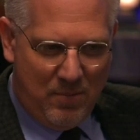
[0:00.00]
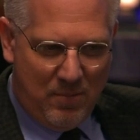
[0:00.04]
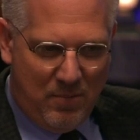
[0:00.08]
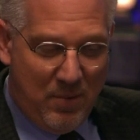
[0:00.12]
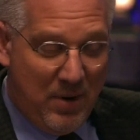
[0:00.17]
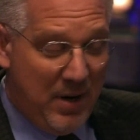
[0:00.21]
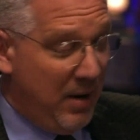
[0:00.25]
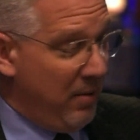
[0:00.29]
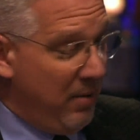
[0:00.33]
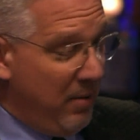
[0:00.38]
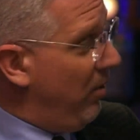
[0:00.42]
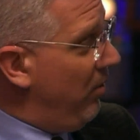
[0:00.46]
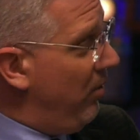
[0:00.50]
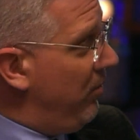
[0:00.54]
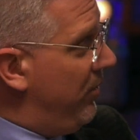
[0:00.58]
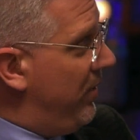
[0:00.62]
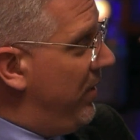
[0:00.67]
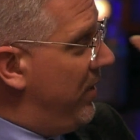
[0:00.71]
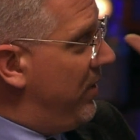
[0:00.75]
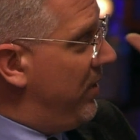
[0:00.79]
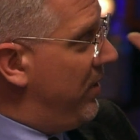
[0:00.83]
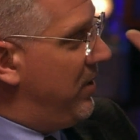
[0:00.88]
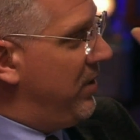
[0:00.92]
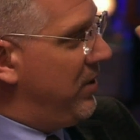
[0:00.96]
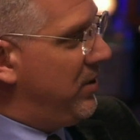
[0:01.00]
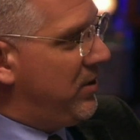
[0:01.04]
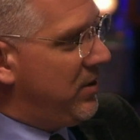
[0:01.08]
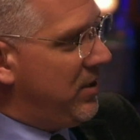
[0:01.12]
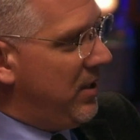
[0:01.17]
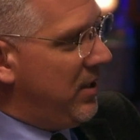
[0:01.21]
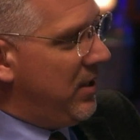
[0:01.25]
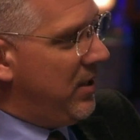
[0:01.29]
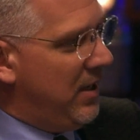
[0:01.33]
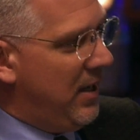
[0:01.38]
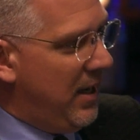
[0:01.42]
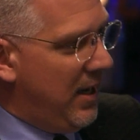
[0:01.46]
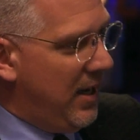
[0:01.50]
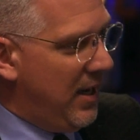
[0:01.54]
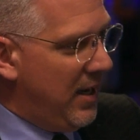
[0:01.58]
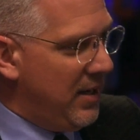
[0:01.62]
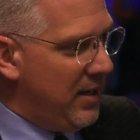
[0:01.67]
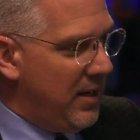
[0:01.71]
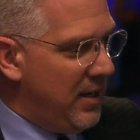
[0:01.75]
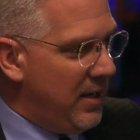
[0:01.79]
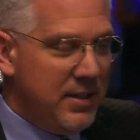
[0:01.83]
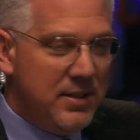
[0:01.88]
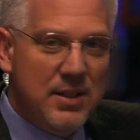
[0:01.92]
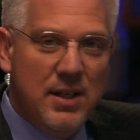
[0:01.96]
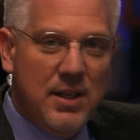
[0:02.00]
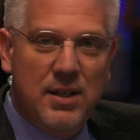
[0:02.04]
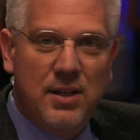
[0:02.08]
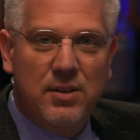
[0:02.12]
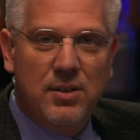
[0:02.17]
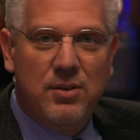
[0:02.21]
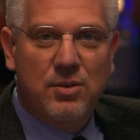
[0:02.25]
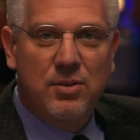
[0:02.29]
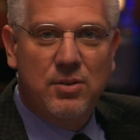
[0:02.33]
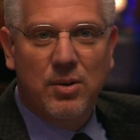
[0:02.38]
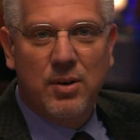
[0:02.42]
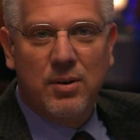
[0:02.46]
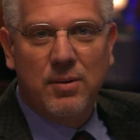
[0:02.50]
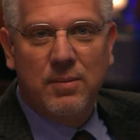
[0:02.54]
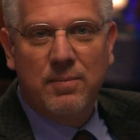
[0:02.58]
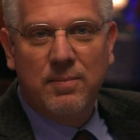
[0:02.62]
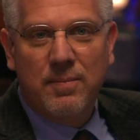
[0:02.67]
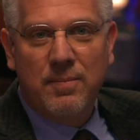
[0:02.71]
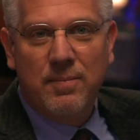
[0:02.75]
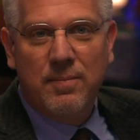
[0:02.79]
when I wrote this Sunday, I sent it to her.